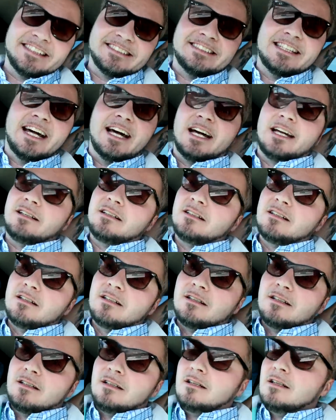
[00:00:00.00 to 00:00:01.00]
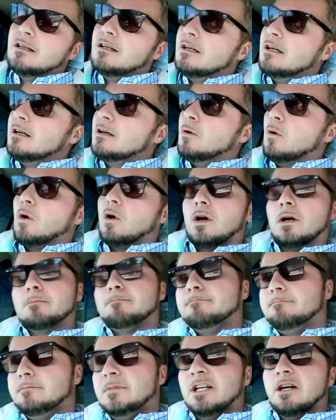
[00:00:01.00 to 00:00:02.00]
6ix9ine or,
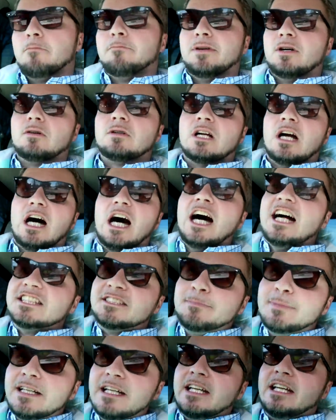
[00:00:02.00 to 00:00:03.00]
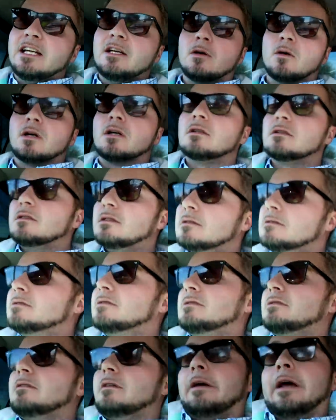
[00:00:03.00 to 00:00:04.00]
you know, Bill Cosby or
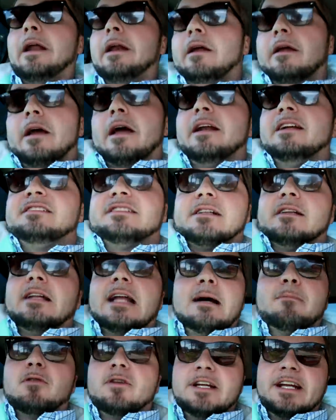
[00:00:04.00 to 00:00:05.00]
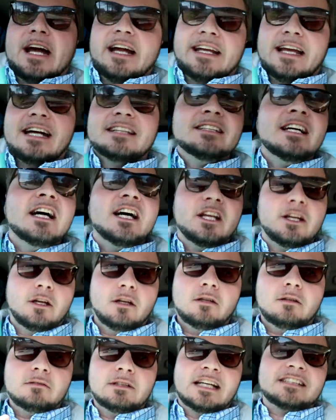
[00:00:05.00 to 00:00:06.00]
any celebrity, I guess.
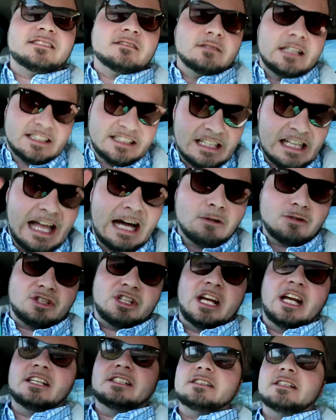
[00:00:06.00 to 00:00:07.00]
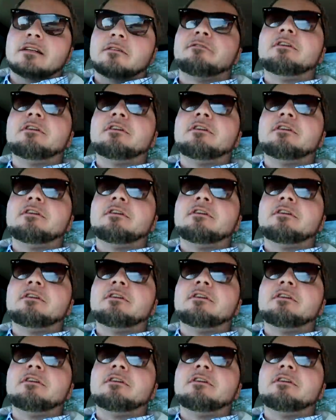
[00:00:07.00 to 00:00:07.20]
That's clout chase.